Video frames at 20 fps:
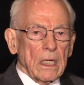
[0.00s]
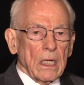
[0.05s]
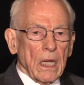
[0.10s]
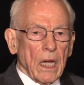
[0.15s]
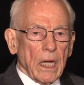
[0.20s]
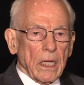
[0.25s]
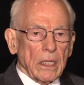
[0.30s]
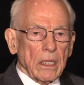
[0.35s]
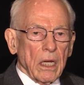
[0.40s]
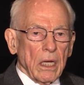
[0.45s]

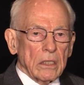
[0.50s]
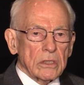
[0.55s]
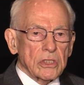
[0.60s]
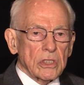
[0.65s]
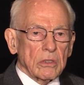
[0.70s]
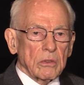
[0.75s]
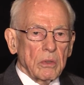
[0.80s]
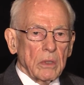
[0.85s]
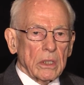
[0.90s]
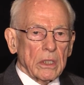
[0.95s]
I
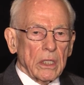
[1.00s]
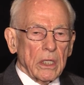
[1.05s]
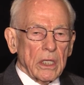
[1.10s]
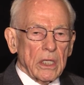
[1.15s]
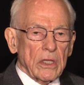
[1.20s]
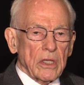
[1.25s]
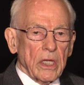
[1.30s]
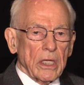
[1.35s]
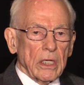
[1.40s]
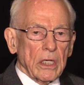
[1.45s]

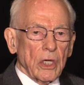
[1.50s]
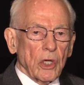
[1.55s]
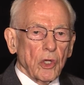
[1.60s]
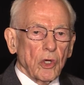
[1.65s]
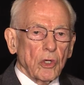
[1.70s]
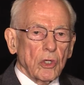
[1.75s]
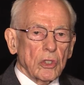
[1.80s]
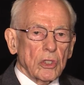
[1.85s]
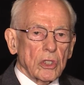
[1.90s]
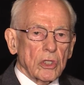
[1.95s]
consequently then
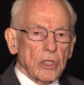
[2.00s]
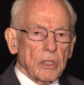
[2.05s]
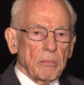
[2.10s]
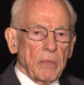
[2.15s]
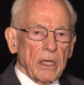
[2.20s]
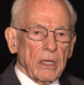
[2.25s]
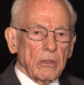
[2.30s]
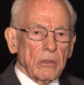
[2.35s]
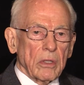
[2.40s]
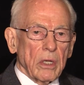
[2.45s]
looked at the
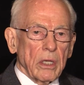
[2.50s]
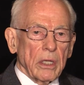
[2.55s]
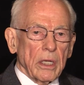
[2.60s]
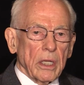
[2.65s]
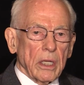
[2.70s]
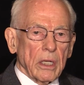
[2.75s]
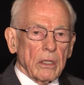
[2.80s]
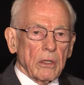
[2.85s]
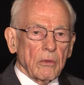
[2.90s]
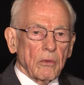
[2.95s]
Mayo
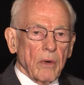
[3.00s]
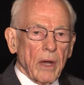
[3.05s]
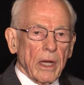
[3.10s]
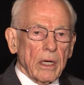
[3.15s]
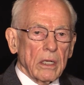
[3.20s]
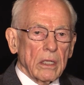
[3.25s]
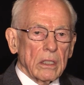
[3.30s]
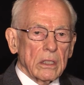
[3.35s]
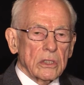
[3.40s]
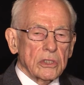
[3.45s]
Clinic
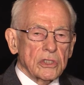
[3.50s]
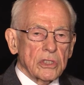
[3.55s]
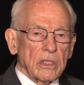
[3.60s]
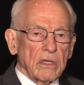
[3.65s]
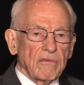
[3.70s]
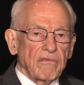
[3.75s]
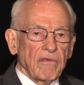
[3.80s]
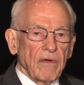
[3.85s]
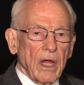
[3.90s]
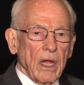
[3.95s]
records
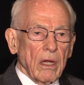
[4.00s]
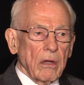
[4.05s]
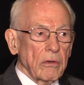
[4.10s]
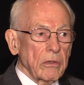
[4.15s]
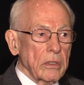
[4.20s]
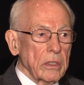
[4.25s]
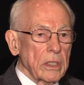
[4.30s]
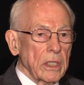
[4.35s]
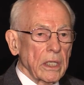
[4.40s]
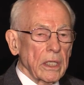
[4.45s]
and
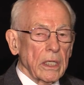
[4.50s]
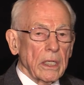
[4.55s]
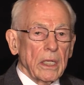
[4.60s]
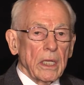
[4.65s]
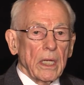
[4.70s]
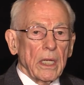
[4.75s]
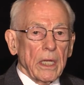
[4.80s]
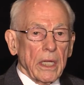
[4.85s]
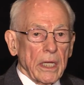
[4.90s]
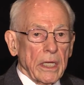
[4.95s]
found
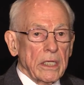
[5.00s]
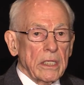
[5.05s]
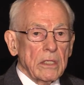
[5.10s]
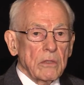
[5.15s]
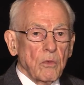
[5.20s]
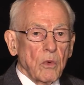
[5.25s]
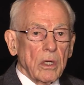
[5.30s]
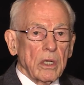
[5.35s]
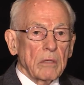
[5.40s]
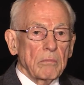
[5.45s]

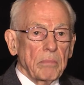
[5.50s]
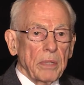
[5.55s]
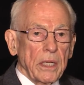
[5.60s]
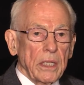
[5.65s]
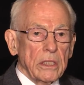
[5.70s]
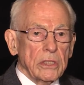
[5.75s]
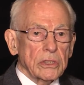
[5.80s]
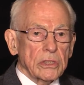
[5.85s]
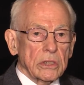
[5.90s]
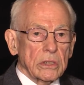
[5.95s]
81
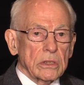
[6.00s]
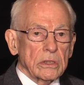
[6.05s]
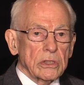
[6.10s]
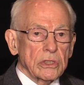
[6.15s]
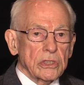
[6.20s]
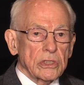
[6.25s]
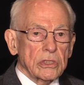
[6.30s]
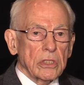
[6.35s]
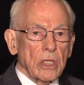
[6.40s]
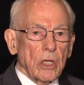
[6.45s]

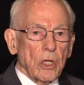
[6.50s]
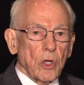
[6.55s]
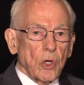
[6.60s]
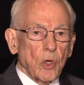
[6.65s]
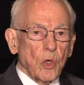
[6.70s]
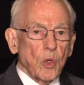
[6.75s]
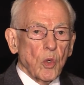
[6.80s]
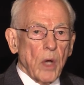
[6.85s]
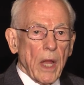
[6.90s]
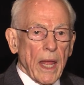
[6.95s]
patients
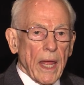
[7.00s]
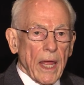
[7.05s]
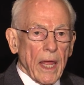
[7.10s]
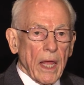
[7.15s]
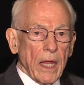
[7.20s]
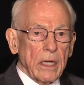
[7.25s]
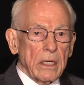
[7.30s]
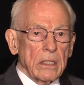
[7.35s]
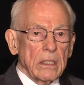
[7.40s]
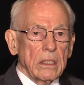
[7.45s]
who
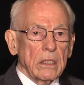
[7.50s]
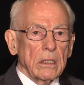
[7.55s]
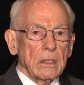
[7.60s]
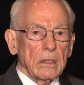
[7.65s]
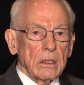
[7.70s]
had